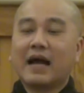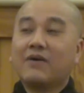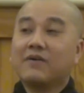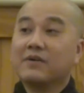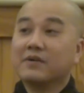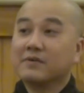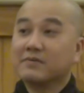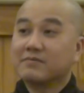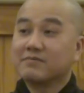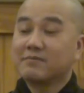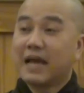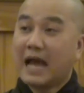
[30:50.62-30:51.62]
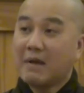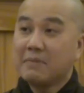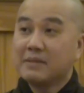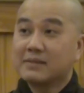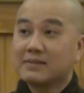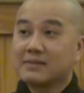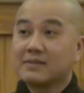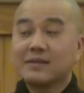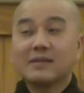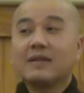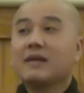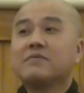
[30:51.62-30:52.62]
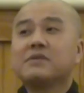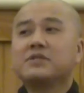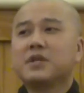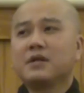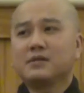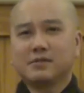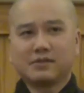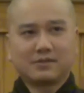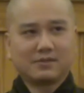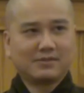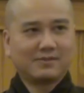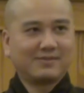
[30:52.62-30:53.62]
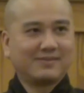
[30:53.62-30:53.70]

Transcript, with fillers: our habits never change.